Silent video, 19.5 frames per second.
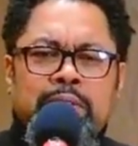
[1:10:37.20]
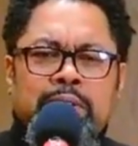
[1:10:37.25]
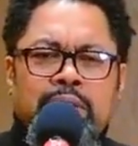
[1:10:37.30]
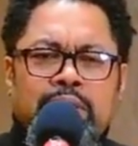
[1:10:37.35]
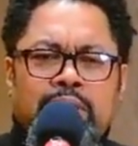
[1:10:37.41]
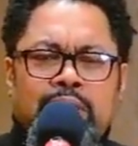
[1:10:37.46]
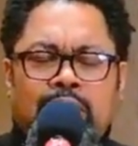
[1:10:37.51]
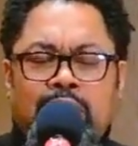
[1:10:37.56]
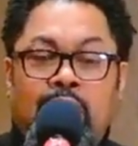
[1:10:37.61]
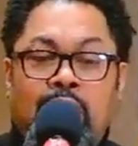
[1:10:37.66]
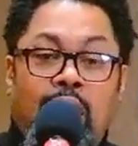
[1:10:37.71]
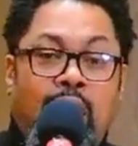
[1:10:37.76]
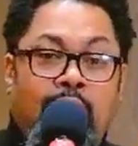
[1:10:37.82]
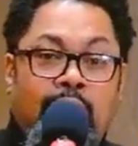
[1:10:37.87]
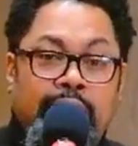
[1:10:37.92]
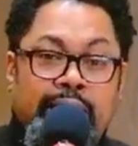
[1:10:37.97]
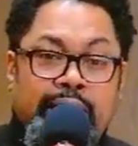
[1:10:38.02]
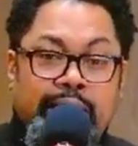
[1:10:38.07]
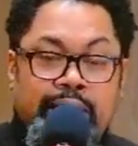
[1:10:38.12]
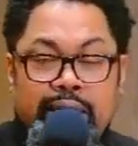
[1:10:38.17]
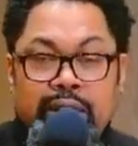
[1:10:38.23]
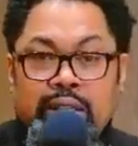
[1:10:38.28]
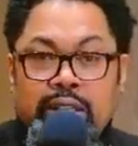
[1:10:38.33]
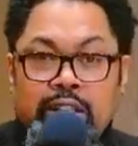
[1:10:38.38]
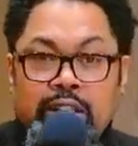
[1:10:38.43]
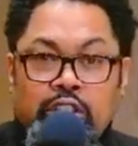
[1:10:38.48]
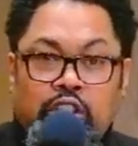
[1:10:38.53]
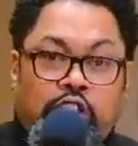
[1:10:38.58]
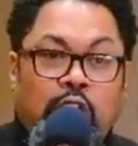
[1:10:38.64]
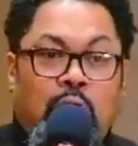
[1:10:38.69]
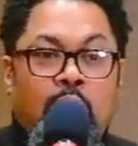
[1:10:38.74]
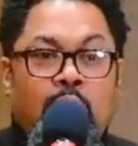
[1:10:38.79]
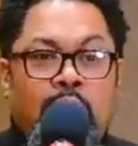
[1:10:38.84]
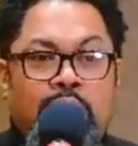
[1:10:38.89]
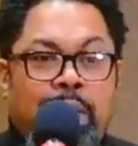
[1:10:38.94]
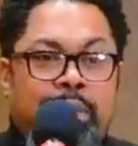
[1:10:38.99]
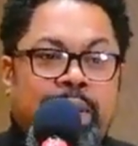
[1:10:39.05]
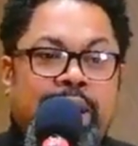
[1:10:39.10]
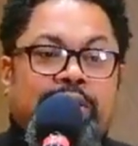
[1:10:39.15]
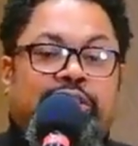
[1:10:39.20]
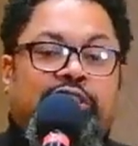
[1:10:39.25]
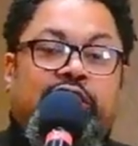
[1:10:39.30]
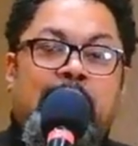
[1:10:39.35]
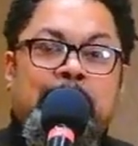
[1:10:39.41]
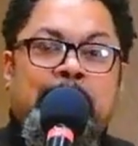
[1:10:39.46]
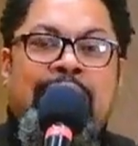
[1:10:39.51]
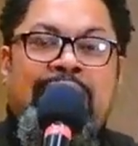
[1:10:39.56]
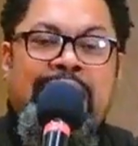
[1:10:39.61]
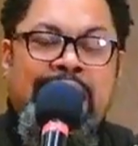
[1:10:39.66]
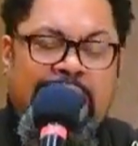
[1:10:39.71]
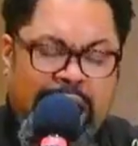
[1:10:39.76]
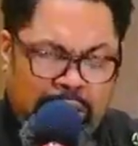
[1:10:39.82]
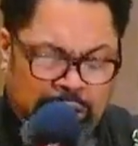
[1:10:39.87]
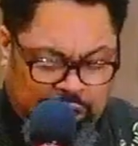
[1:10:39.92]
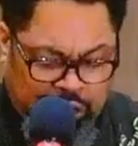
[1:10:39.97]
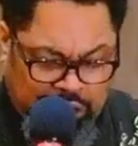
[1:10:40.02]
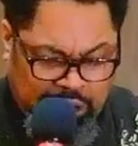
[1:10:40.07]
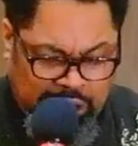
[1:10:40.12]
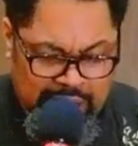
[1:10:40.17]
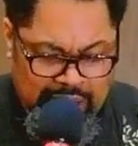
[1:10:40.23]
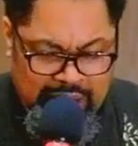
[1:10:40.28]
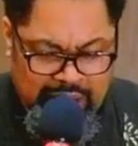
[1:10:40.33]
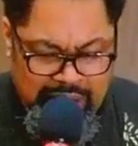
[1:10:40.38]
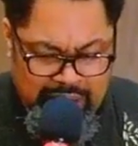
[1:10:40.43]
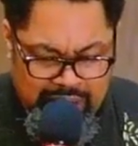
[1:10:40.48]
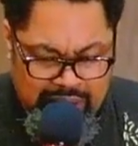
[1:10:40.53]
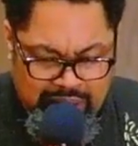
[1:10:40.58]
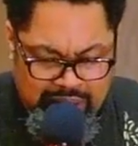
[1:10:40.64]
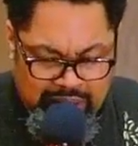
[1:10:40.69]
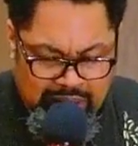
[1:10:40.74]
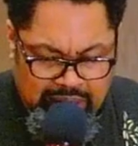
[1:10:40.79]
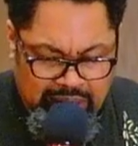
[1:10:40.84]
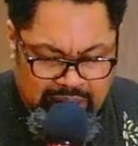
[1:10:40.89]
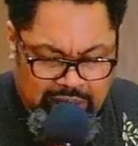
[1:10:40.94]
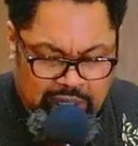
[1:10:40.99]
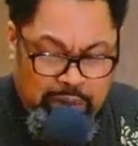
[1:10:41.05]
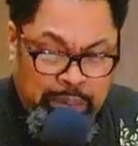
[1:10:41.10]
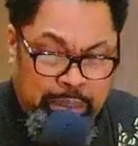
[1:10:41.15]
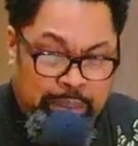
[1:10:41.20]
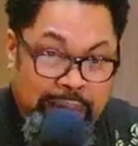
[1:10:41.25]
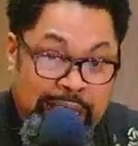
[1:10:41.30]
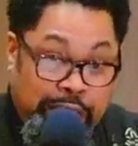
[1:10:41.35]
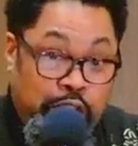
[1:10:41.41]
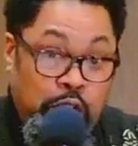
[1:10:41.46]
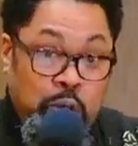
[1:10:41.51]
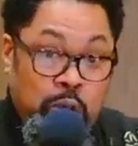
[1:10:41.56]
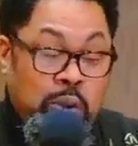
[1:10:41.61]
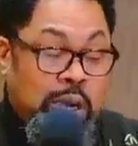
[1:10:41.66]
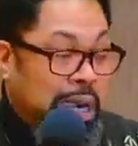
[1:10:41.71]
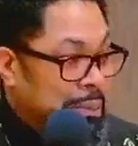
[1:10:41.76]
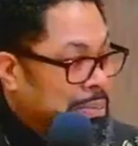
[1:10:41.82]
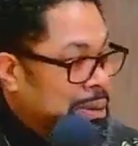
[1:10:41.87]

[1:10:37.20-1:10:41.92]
The Lord showed up in somebody else to pick you up